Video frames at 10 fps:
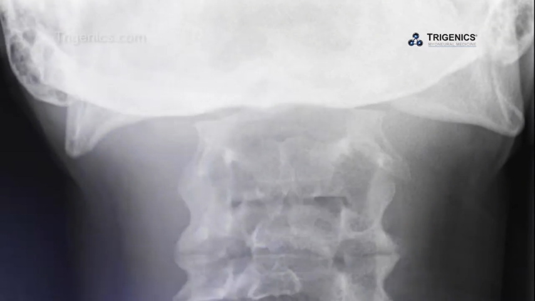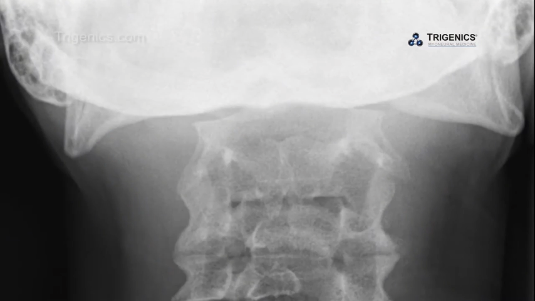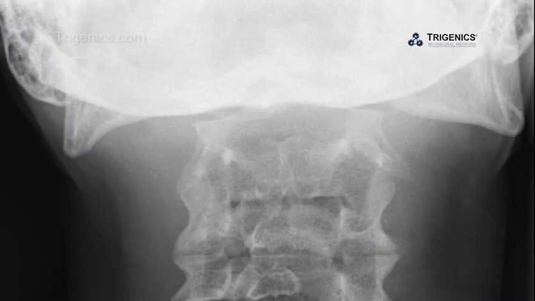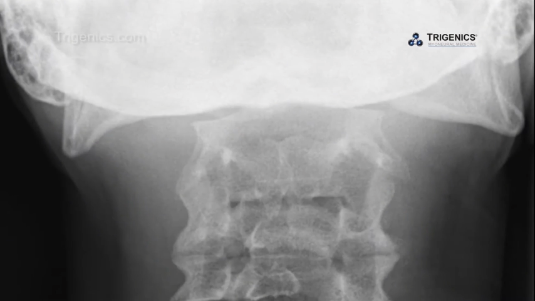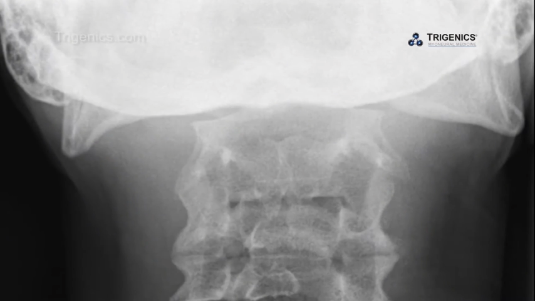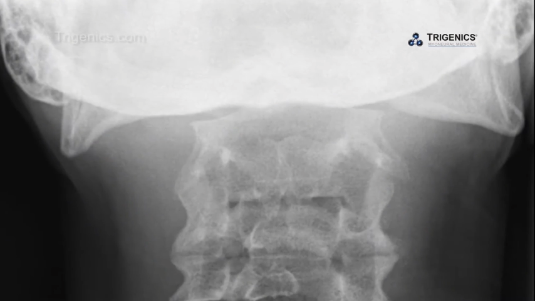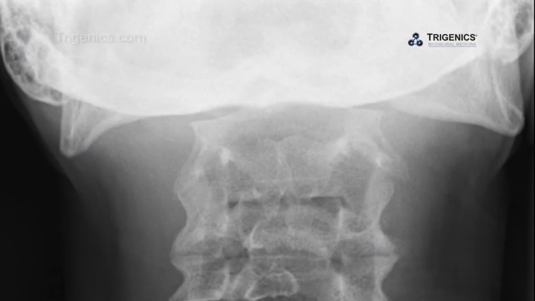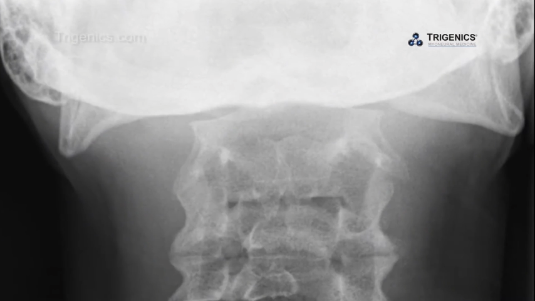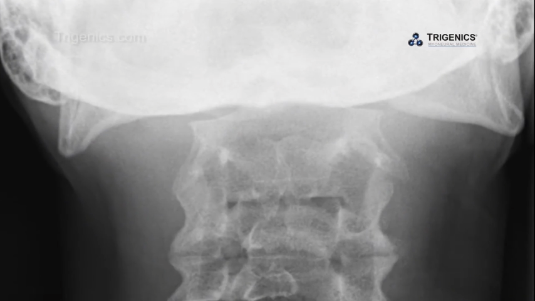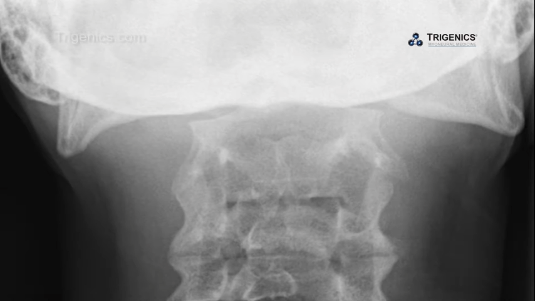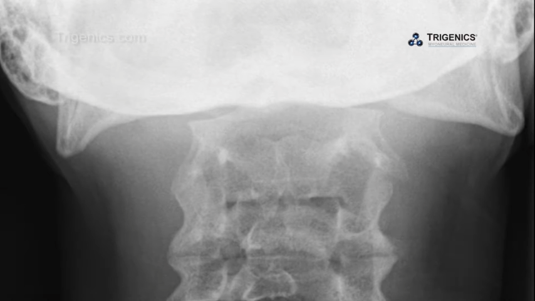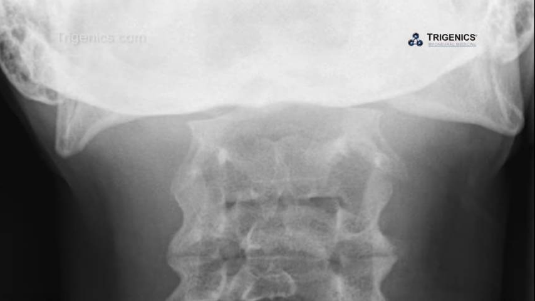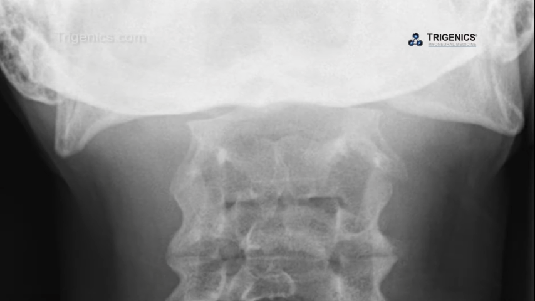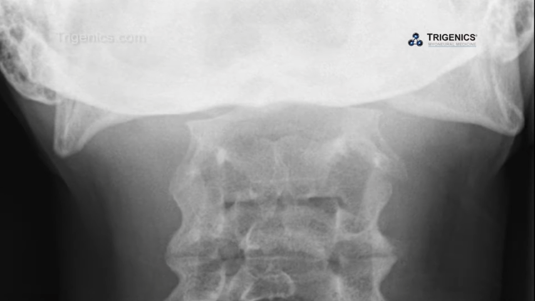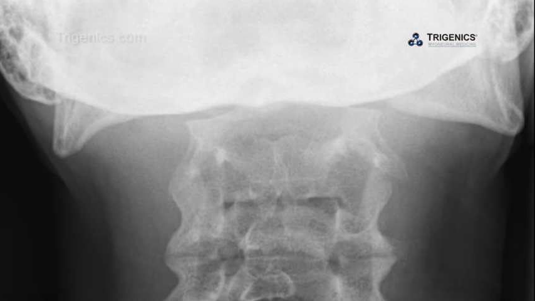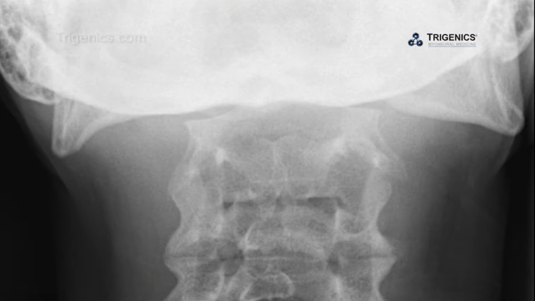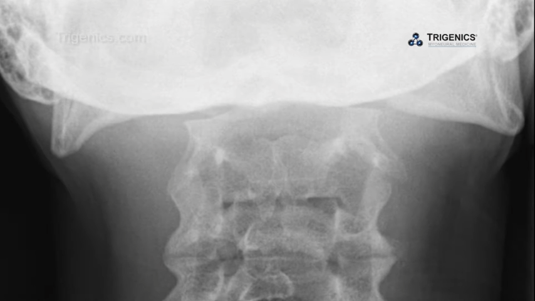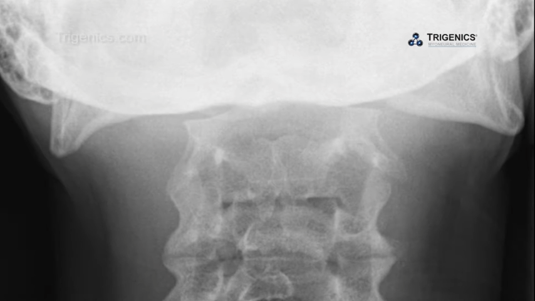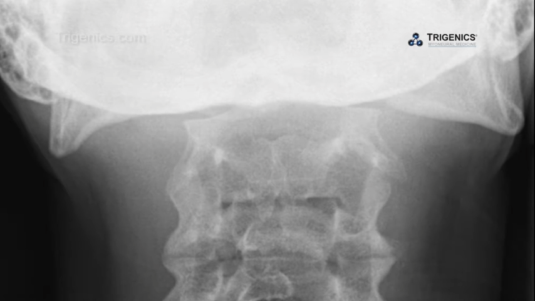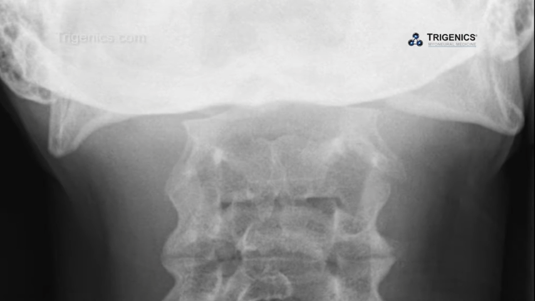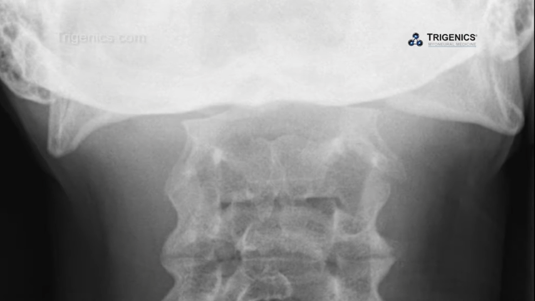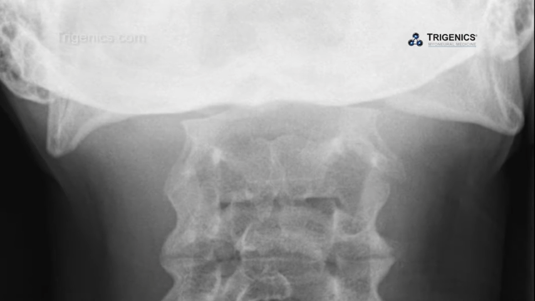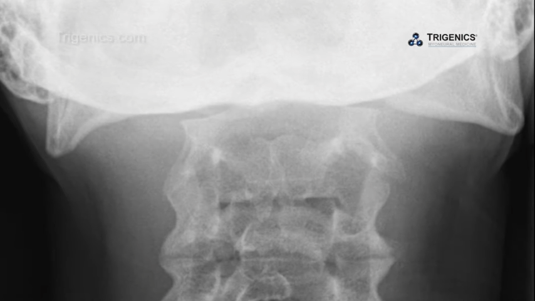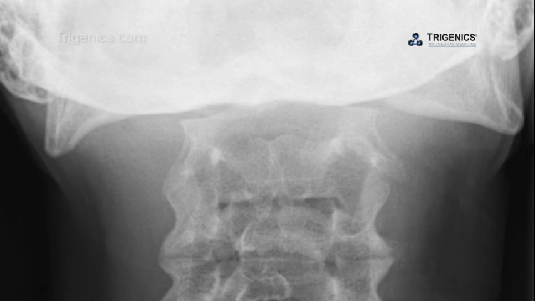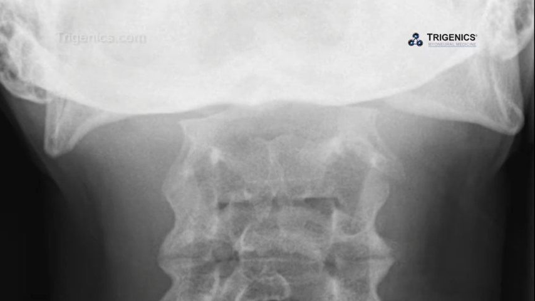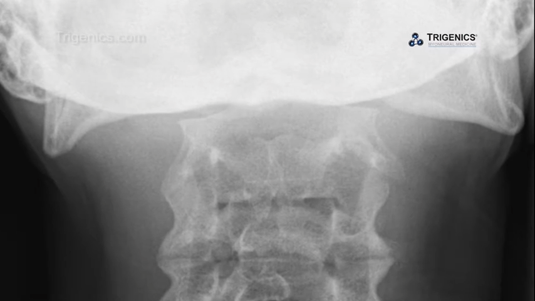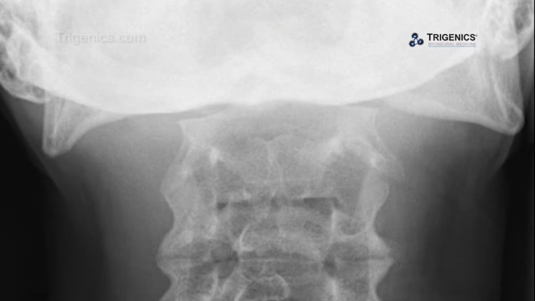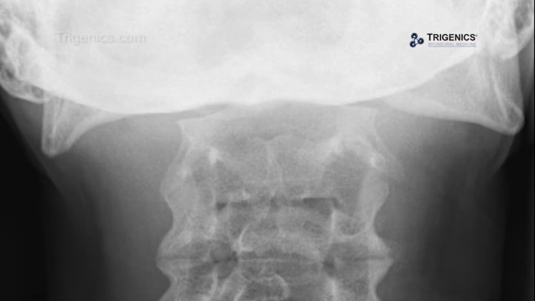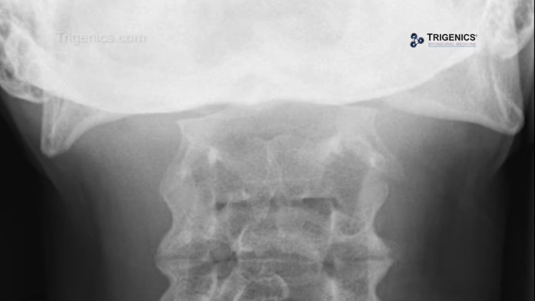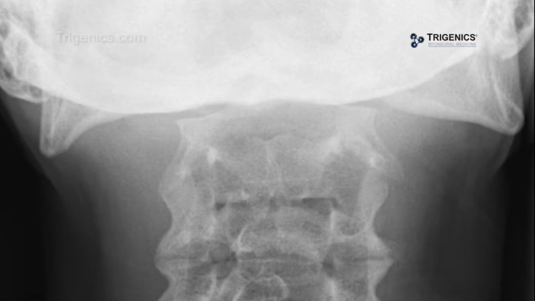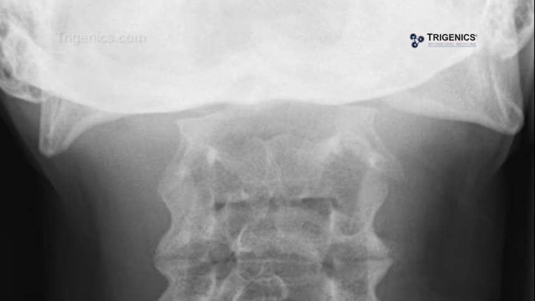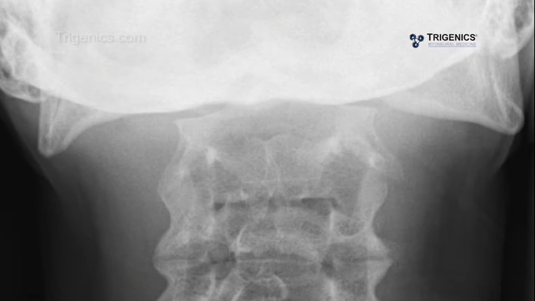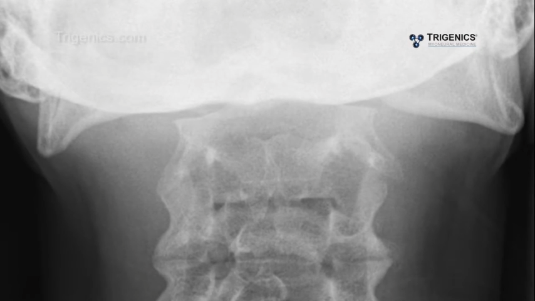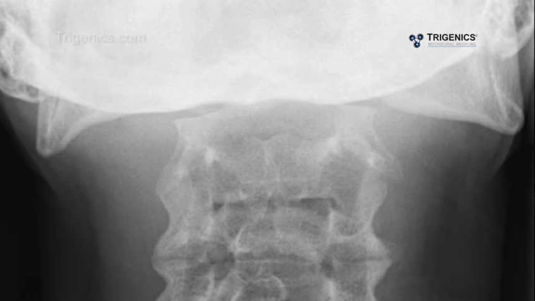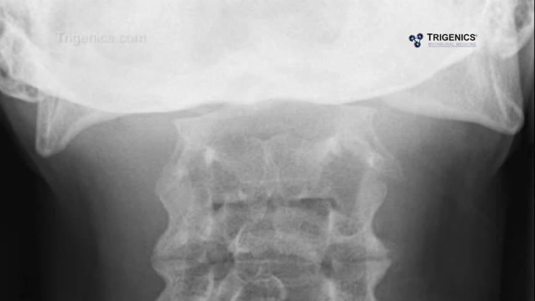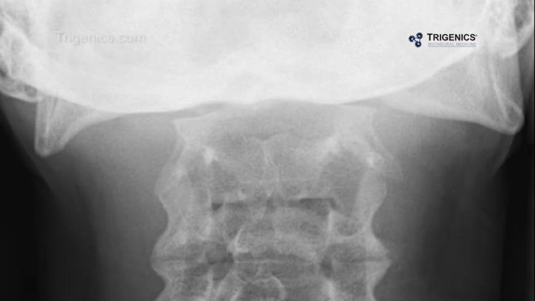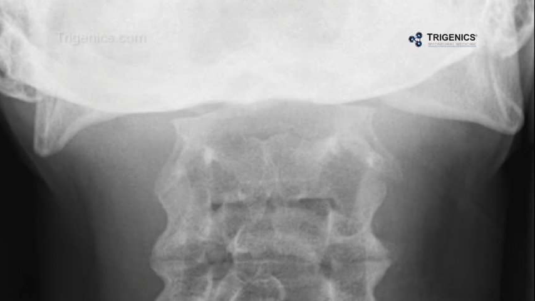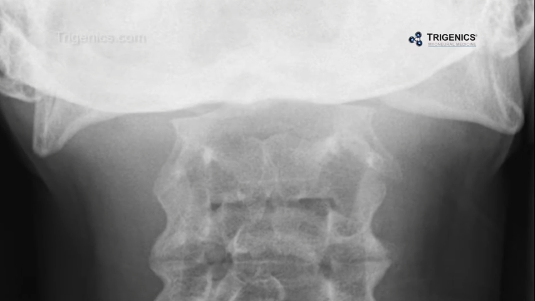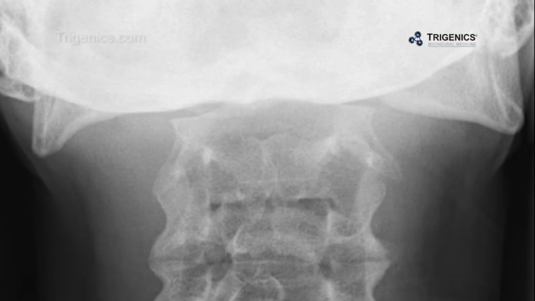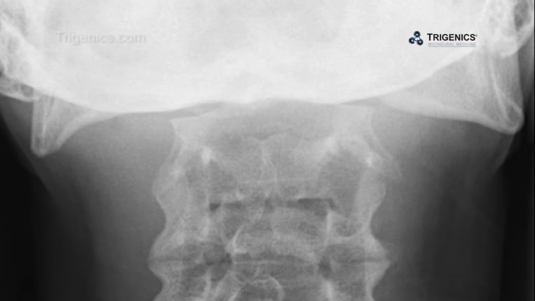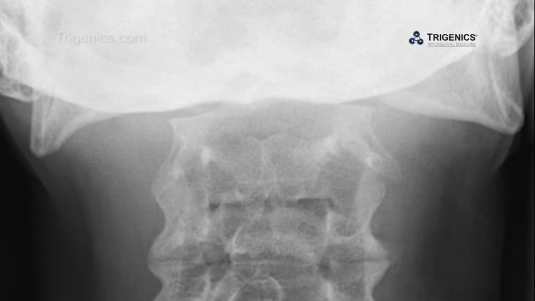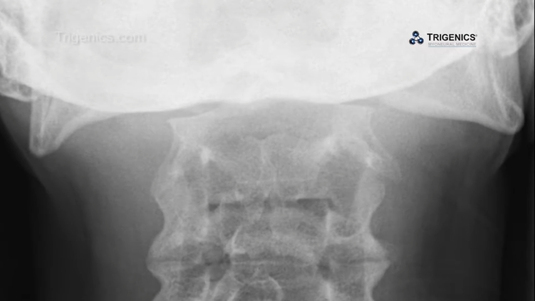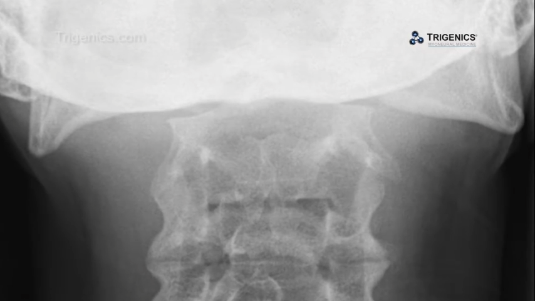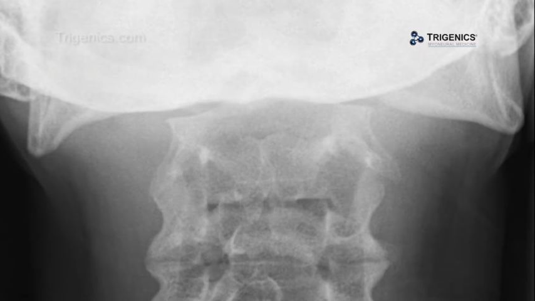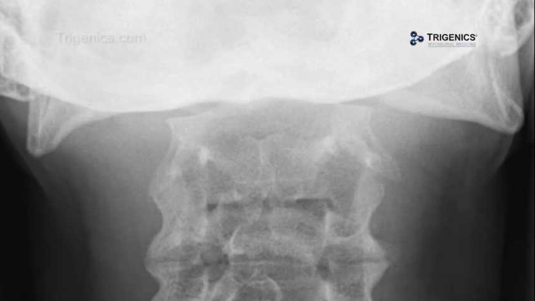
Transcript: Nobody's mouth can be seen.